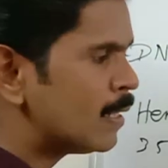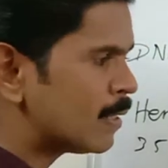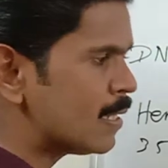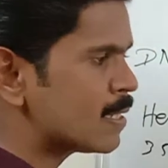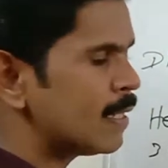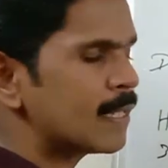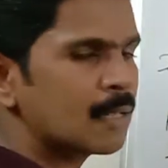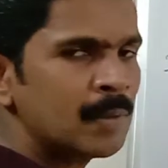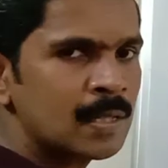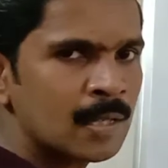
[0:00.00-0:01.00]
This genetic
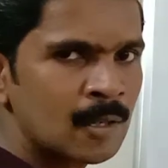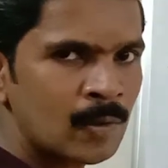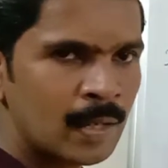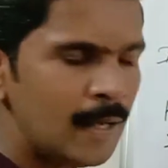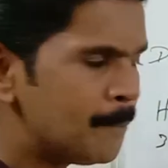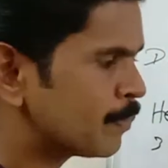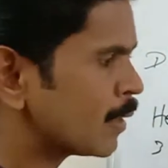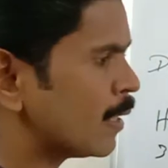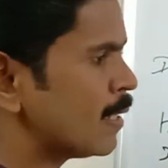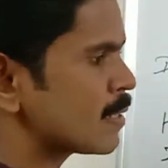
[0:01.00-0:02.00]
material only
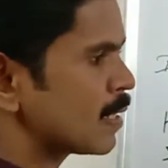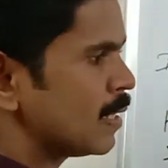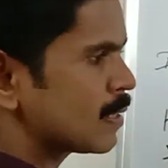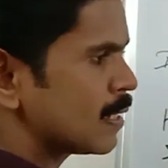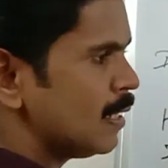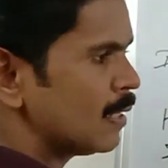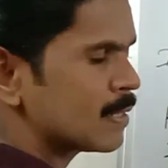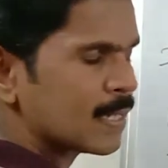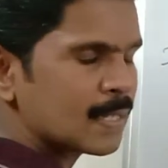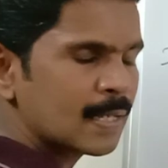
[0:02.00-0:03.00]

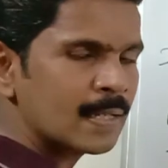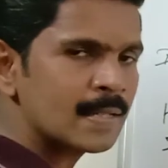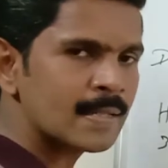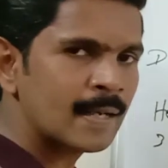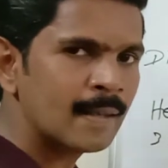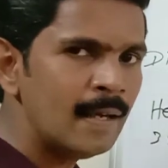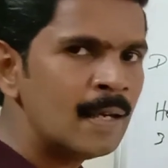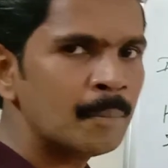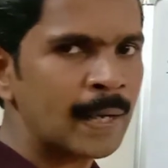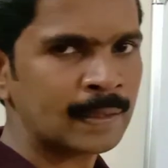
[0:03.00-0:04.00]
inserted inside the
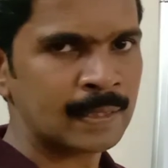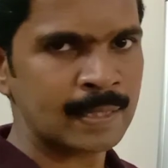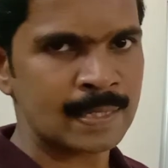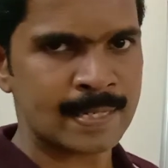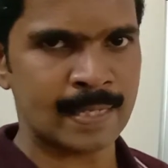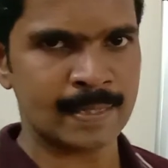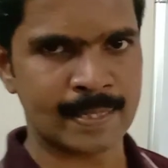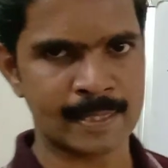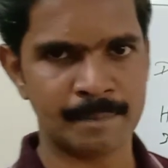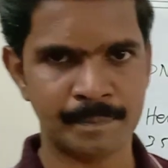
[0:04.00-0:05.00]
bacterial
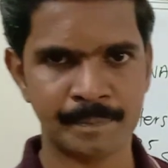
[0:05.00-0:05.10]
cells.